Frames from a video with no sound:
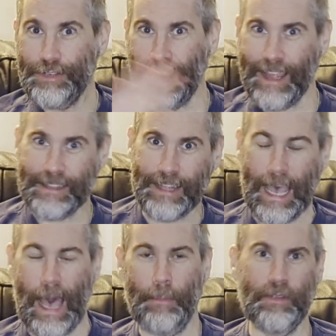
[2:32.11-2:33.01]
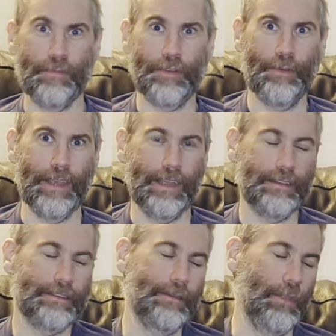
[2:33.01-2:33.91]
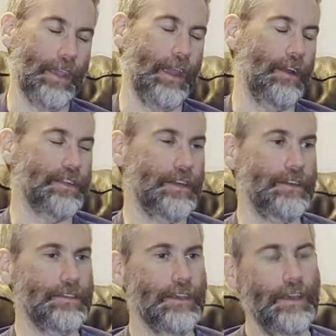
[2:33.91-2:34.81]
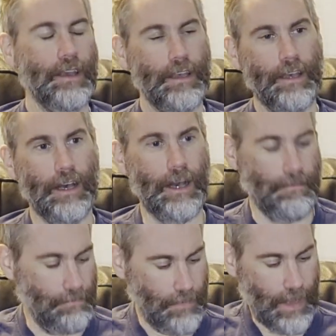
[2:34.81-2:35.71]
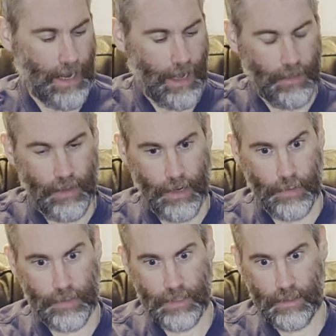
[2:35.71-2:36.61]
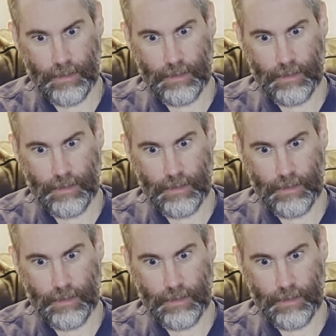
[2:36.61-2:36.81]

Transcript: chance to happen between some of the characters, and there's